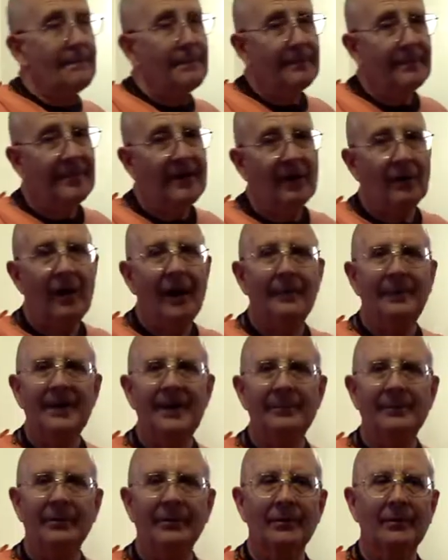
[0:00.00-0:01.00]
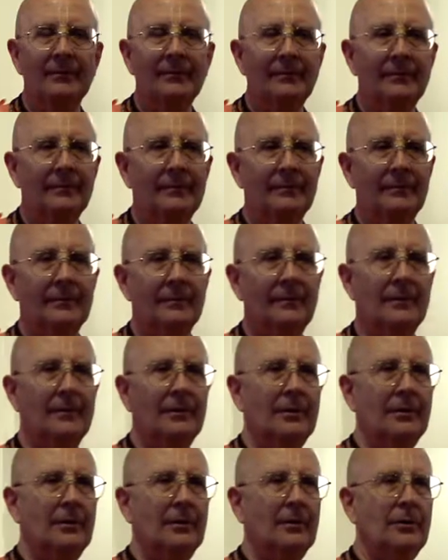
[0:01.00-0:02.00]
There are people
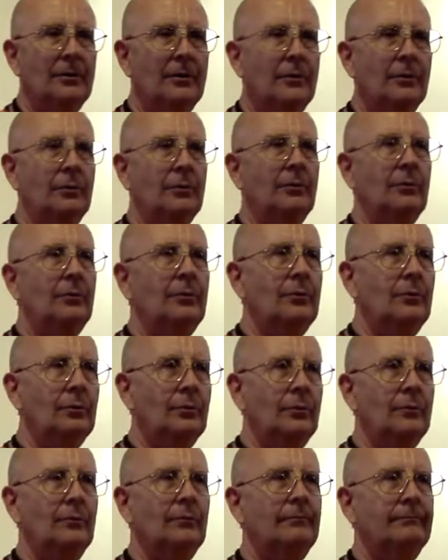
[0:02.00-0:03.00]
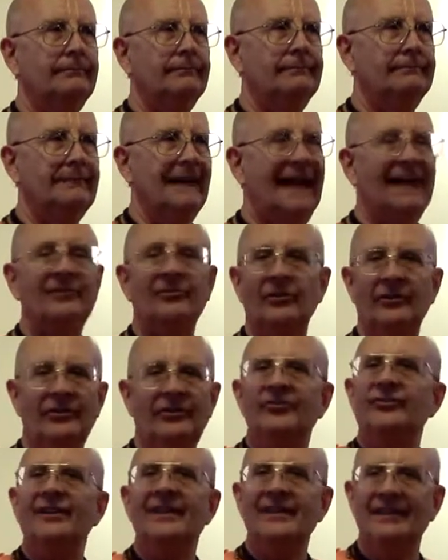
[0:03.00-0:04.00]
who actually
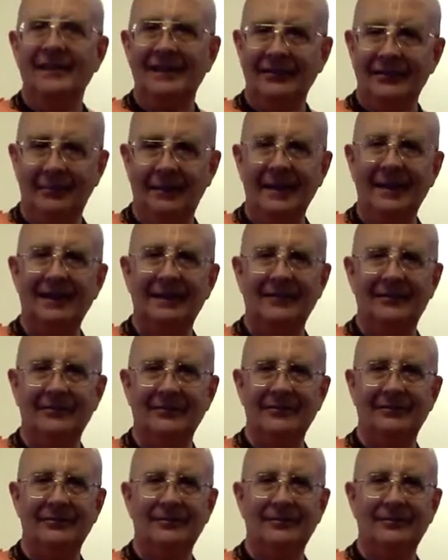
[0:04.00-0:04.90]
see these beings.